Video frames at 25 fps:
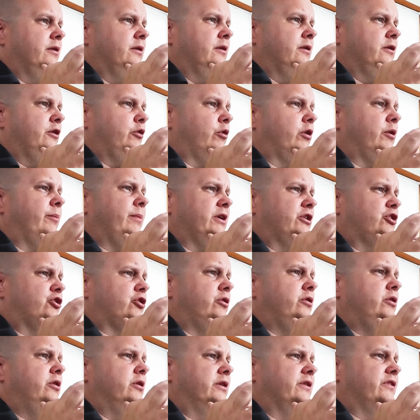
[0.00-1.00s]
you want to make sure
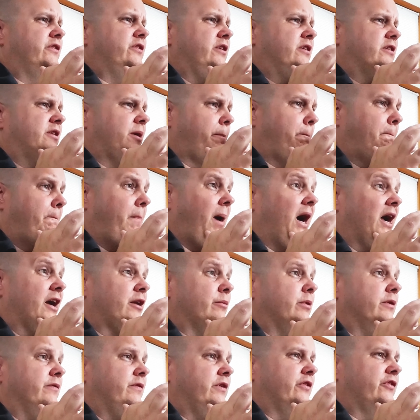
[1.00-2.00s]
you can see at the bottom
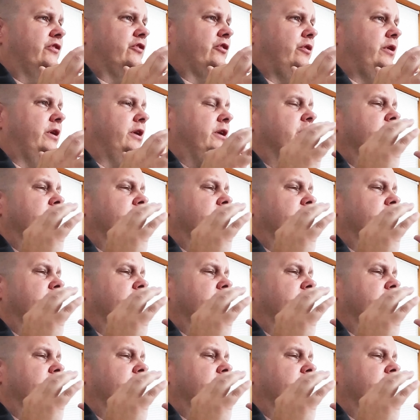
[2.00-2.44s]
of your screen.